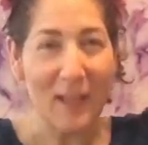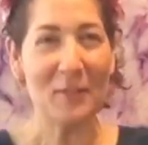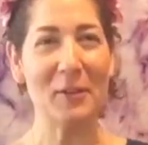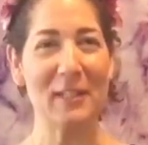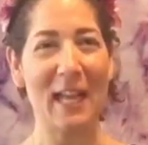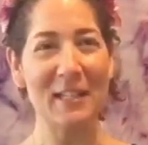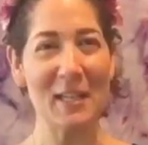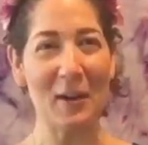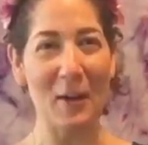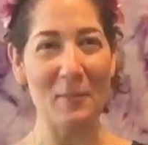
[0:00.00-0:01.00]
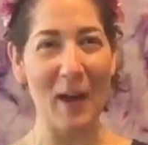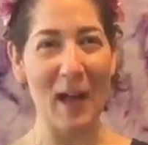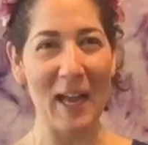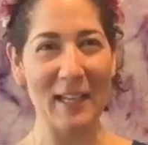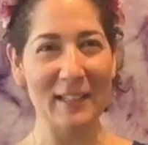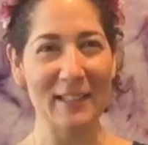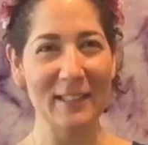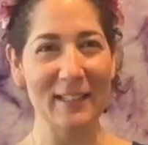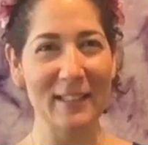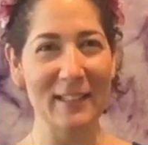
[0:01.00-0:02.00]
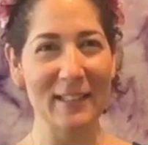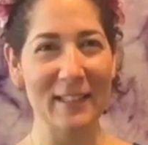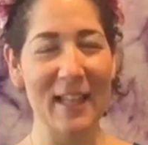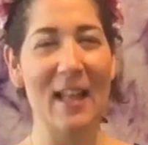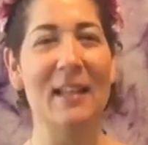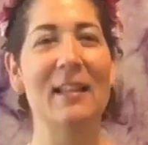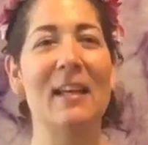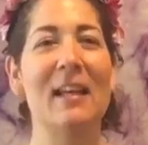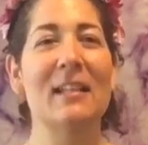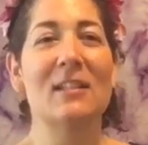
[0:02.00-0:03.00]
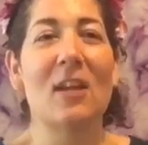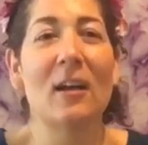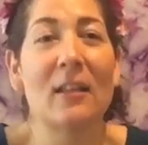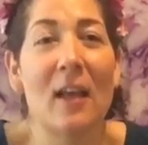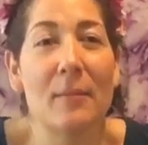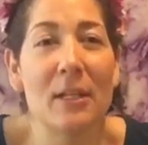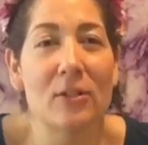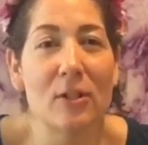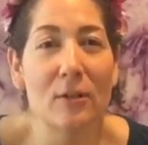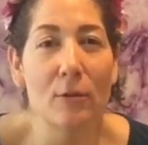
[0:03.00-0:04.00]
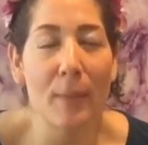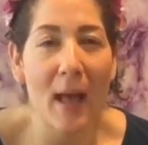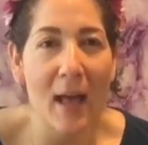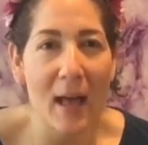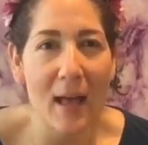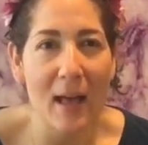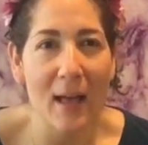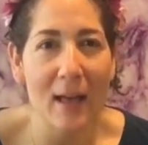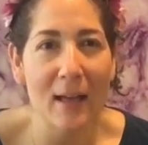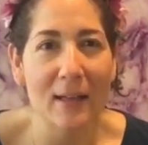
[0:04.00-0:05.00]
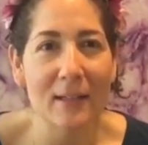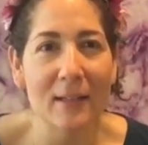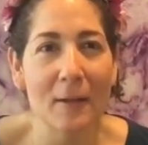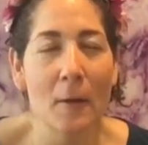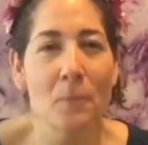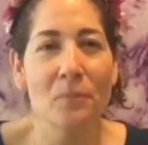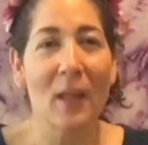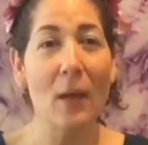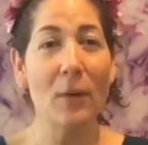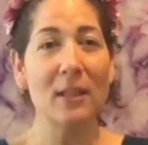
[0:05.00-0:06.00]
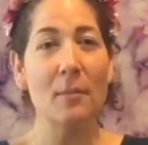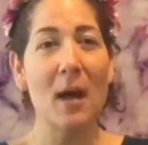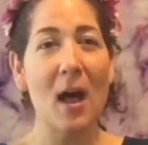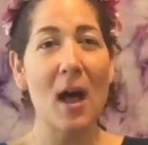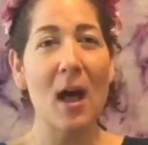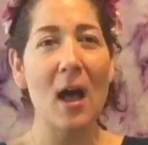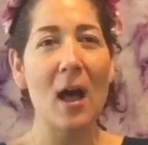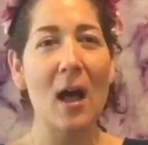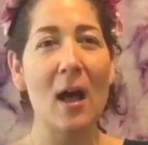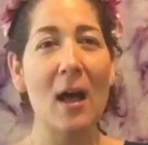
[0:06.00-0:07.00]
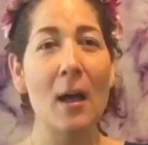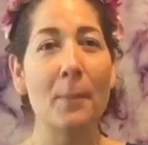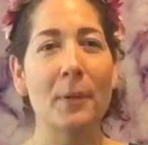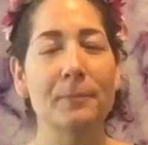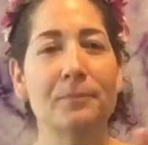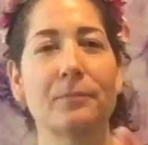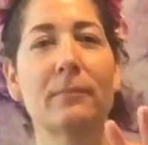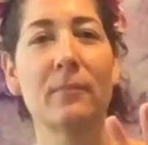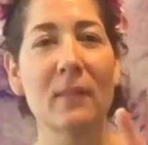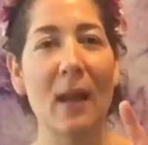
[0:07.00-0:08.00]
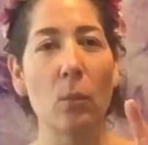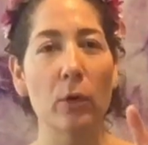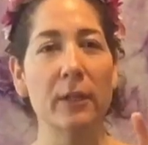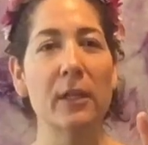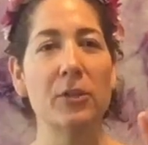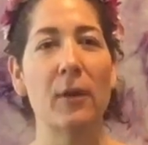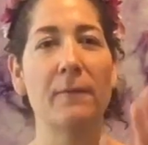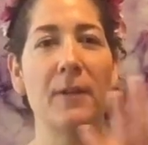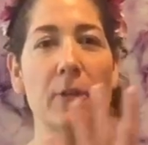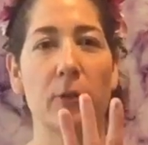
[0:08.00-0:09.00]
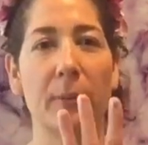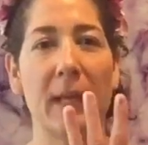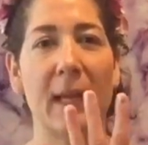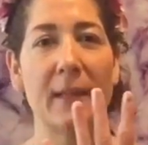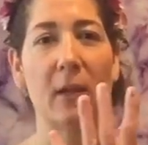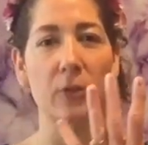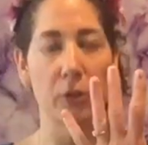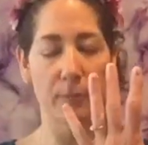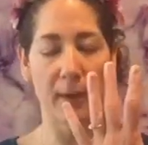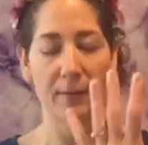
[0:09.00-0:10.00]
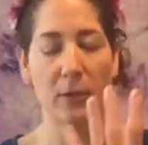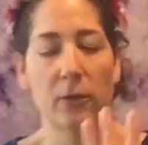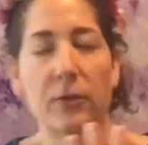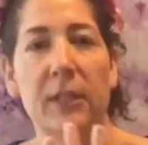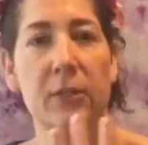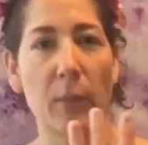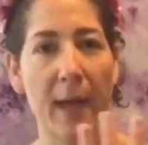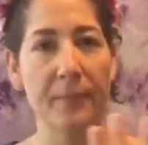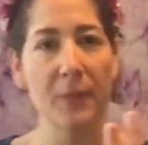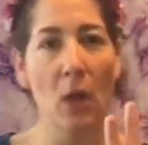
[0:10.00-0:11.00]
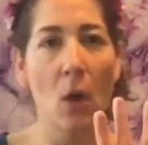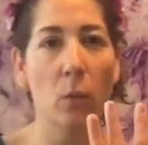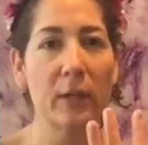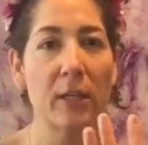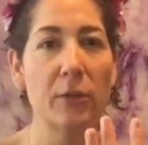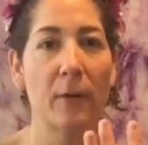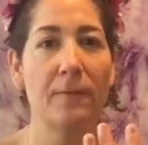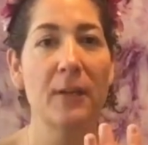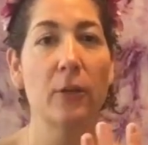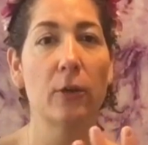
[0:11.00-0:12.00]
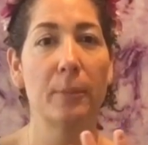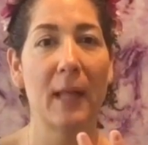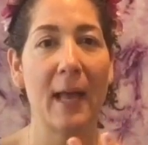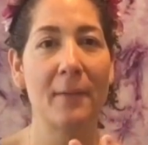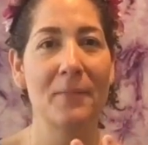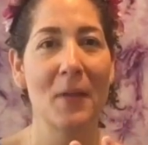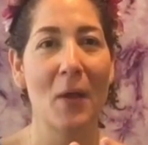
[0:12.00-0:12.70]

They're dancing on my. Let's talk them into bed and wake them up. And we're gonna do a finger play. I think I'll turn my fingers this way. We're gonna do a finger play